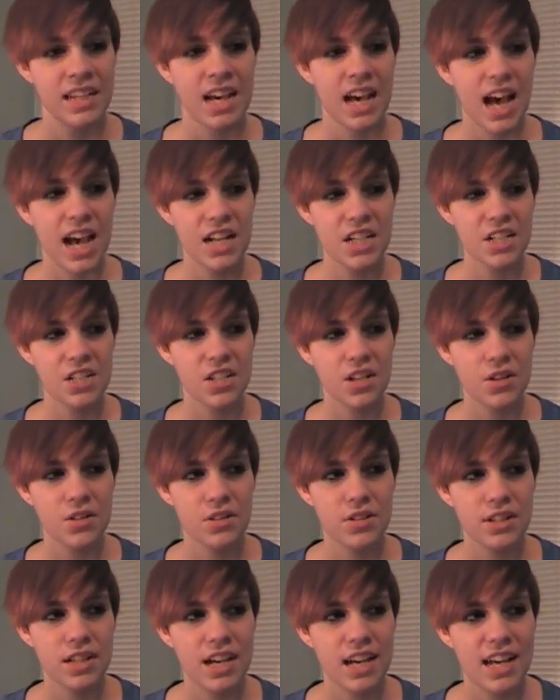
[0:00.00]
I just owed
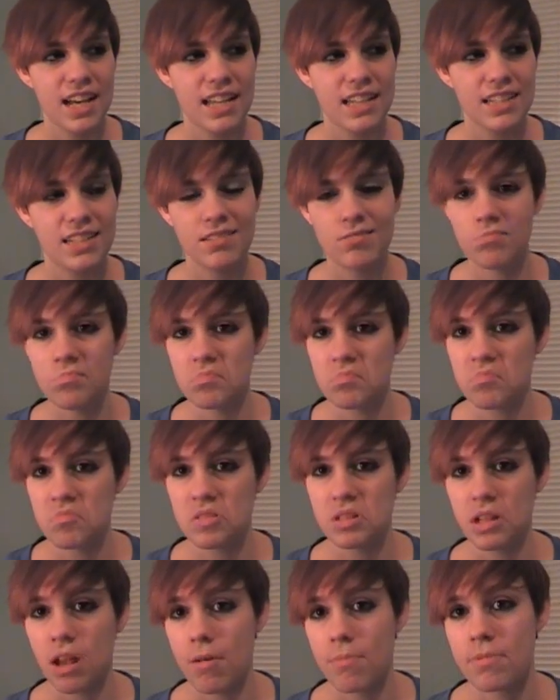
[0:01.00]
you guys
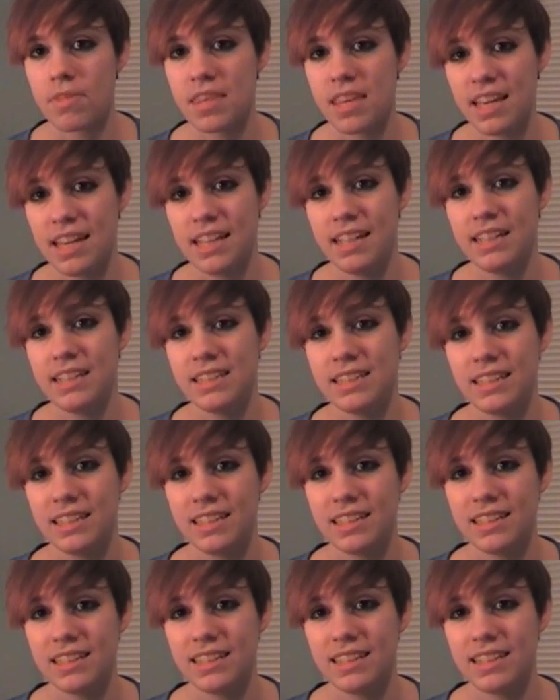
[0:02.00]
something
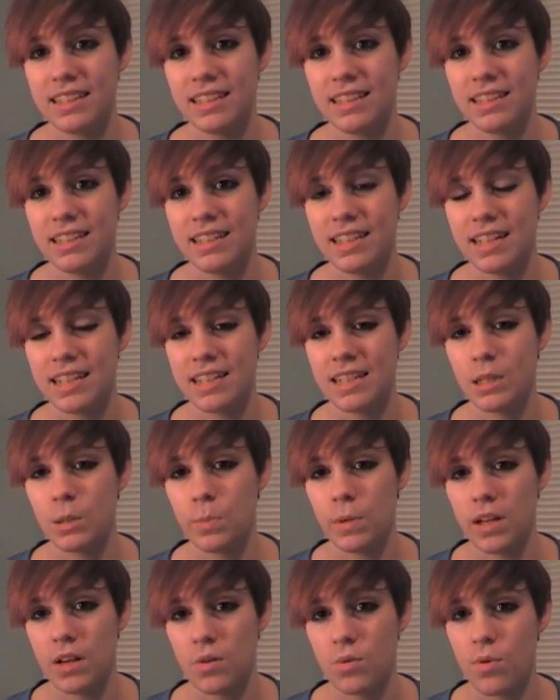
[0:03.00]
since it's
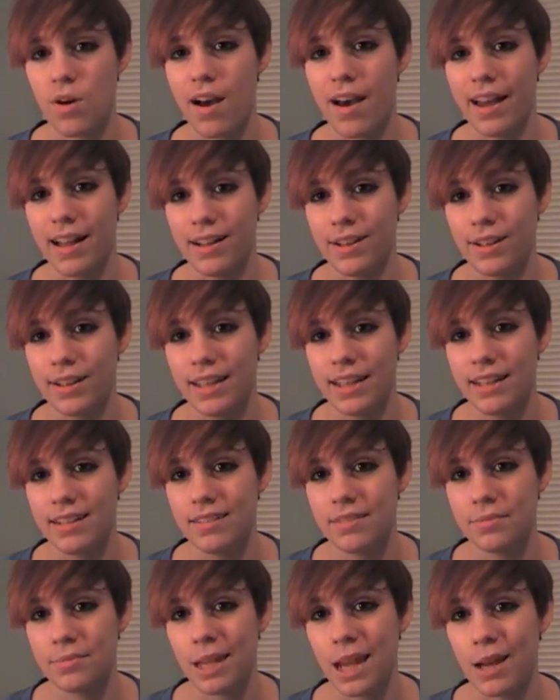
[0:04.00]
been a while, and
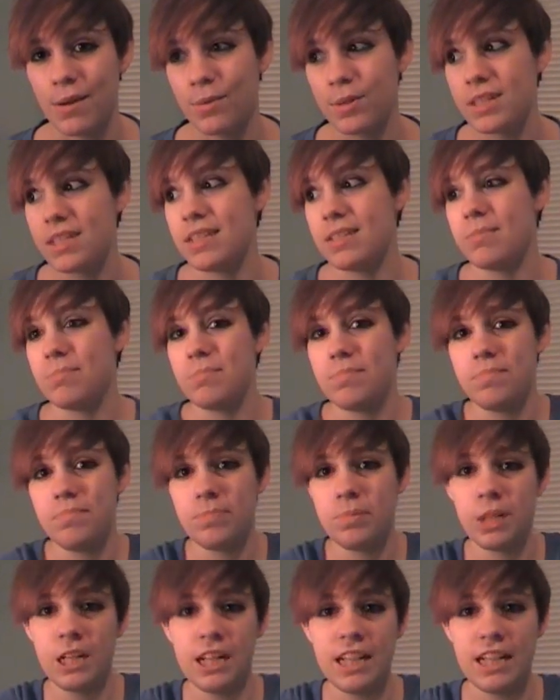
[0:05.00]
that was
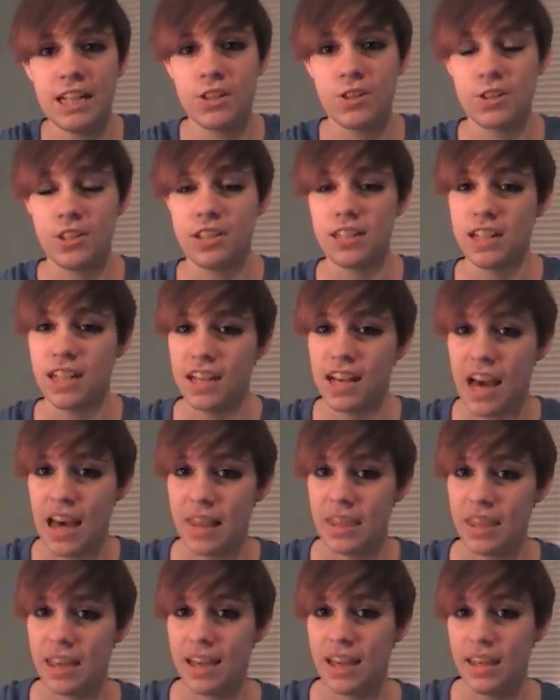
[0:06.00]
pretty interesting, I
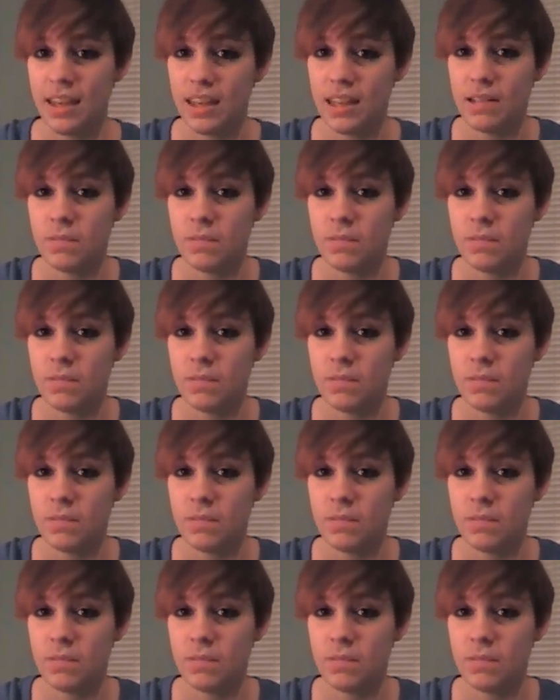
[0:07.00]
think.